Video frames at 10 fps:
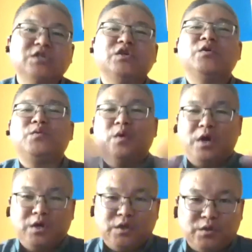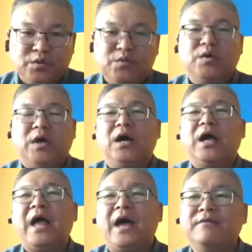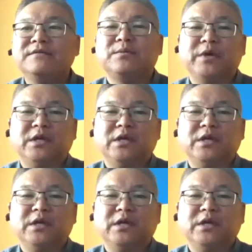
So you have some